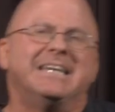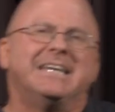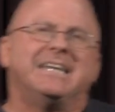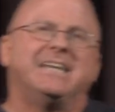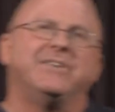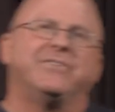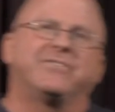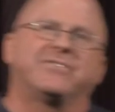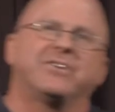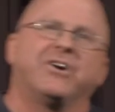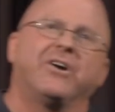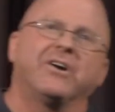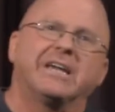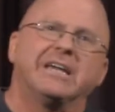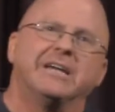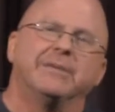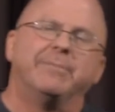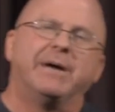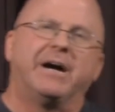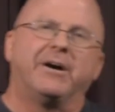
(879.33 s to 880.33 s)
he's
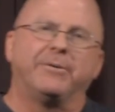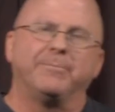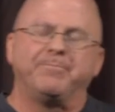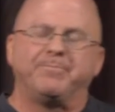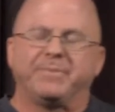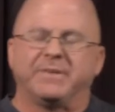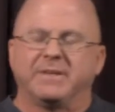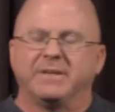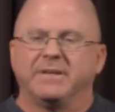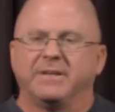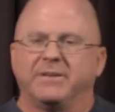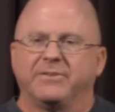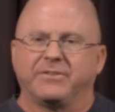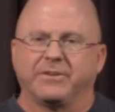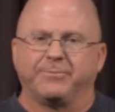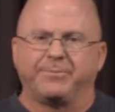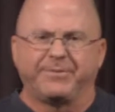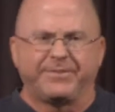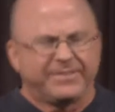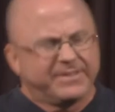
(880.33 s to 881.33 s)
talking about
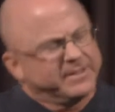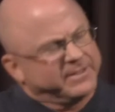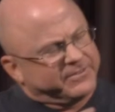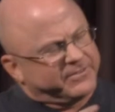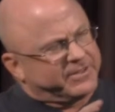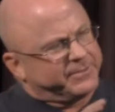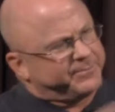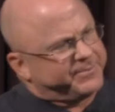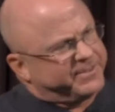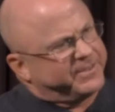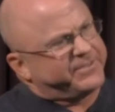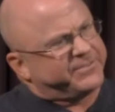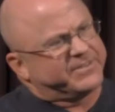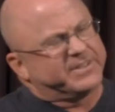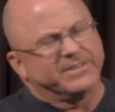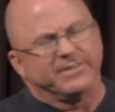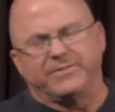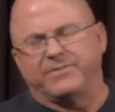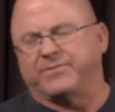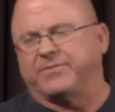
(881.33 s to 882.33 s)

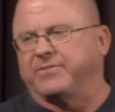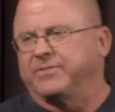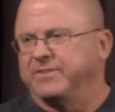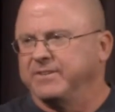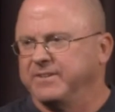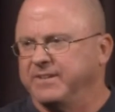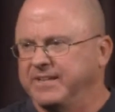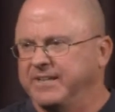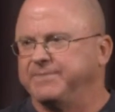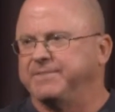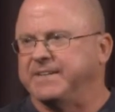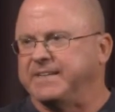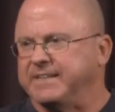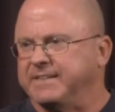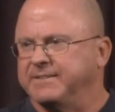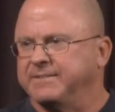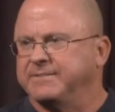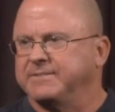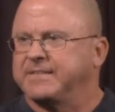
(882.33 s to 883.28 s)
subsistence living,